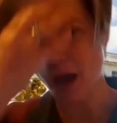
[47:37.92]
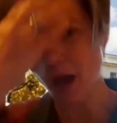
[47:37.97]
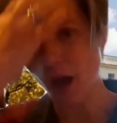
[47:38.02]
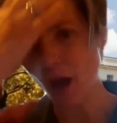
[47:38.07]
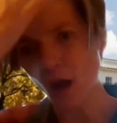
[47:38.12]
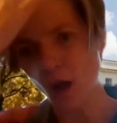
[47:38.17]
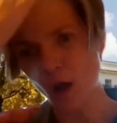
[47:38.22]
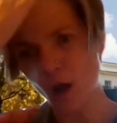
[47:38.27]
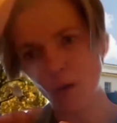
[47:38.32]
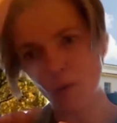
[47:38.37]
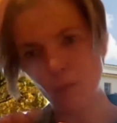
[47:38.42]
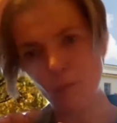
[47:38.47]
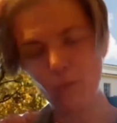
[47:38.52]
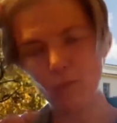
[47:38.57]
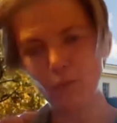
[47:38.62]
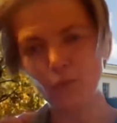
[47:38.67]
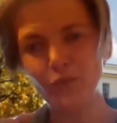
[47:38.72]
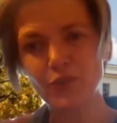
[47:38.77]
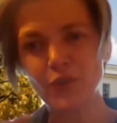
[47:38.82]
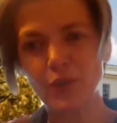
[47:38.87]

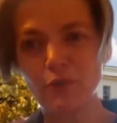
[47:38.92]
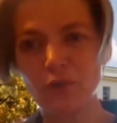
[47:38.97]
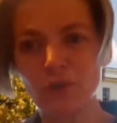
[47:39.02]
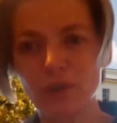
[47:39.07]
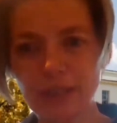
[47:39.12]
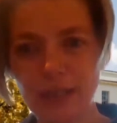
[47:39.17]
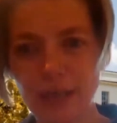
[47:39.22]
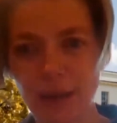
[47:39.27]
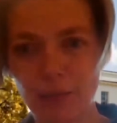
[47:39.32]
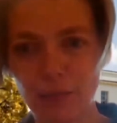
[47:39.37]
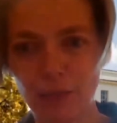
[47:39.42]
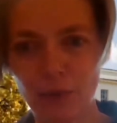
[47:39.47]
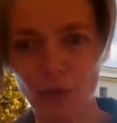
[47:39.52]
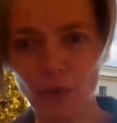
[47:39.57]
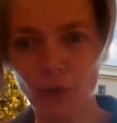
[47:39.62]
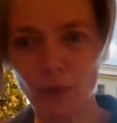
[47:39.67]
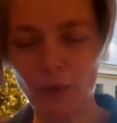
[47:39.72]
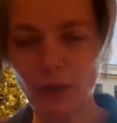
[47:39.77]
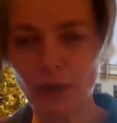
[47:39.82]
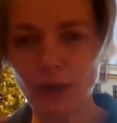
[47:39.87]
Um, so, for
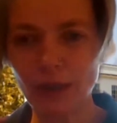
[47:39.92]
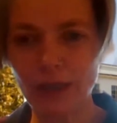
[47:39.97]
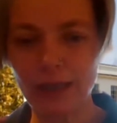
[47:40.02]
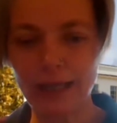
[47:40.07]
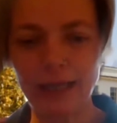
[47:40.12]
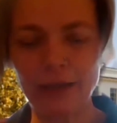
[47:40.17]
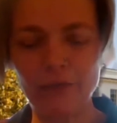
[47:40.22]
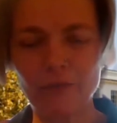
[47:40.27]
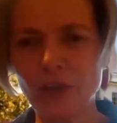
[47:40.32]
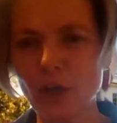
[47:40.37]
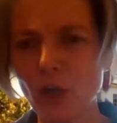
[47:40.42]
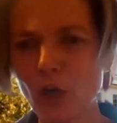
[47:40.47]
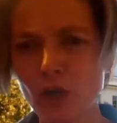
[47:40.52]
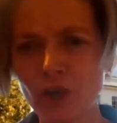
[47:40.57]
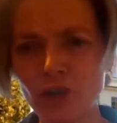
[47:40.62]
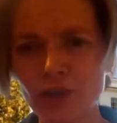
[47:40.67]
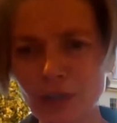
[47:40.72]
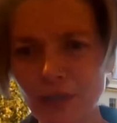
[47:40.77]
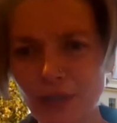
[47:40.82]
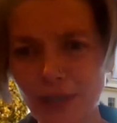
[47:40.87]
example, if they're
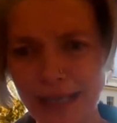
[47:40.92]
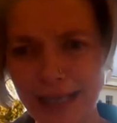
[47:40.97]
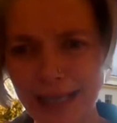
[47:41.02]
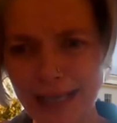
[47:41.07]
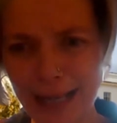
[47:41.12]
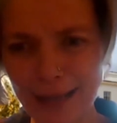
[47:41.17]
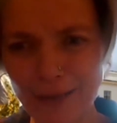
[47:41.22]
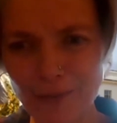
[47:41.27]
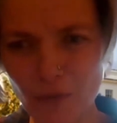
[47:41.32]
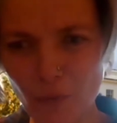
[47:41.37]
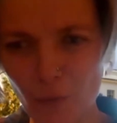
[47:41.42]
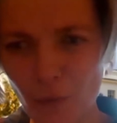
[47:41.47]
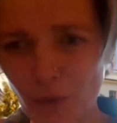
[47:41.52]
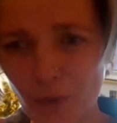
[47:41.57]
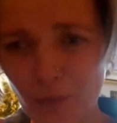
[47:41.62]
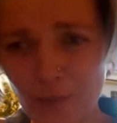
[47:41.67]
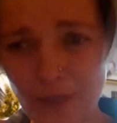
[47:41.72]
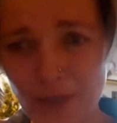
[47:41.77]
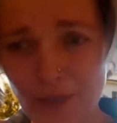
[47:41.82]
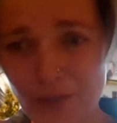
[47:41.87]
continually late for
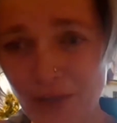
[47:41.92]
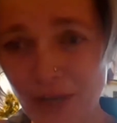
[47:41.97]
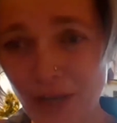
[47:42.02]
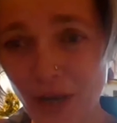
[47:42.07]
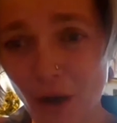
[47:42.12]
work because they